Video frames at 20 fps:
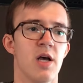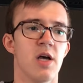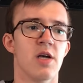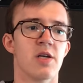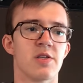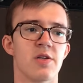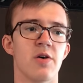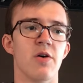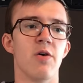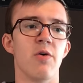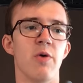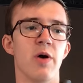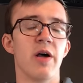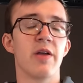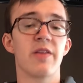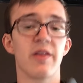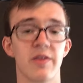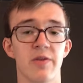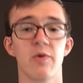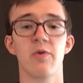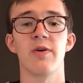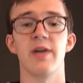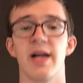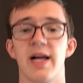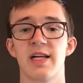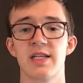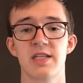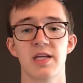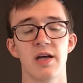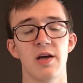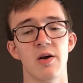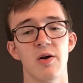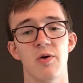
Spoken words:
So the thorax,